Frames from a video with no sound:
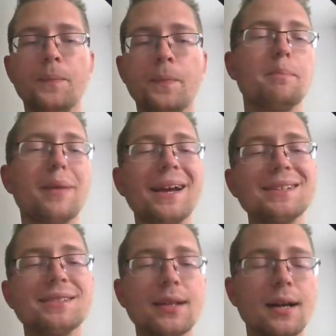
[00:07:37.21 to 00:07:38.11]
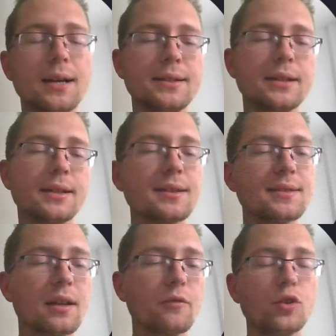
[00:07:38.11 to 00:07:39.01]
And that's the basic idea.
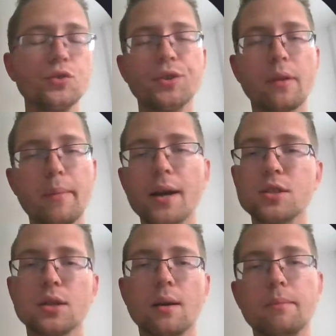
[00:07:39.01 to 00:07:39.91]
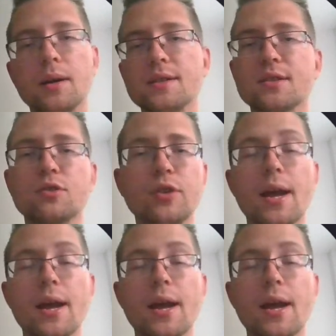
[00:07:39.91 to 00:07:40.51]
Instead of using the magic numbers,